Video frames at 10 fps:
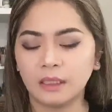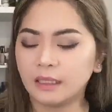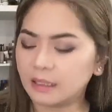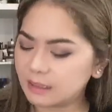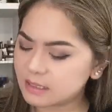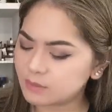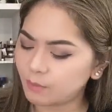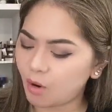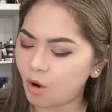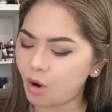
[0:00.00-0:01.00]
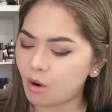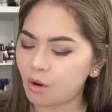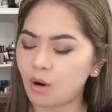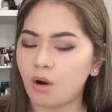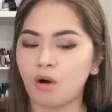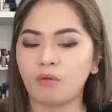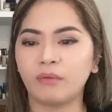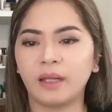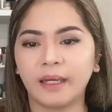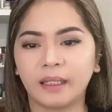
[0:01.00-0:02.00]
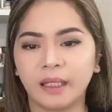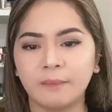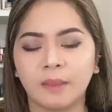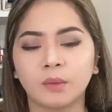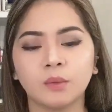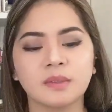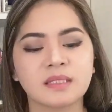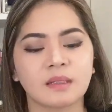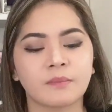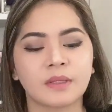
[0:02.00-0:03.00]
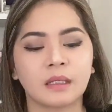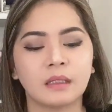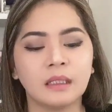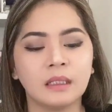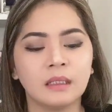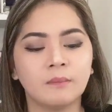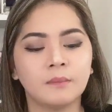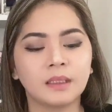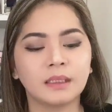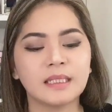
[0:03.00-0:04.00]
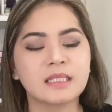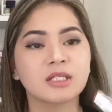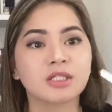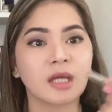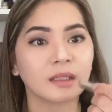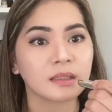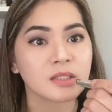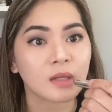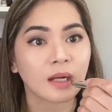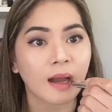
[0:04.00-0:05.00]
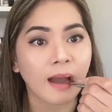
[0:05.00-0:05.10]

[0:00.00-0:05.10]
It's more of like a maroon something. But let's check this one.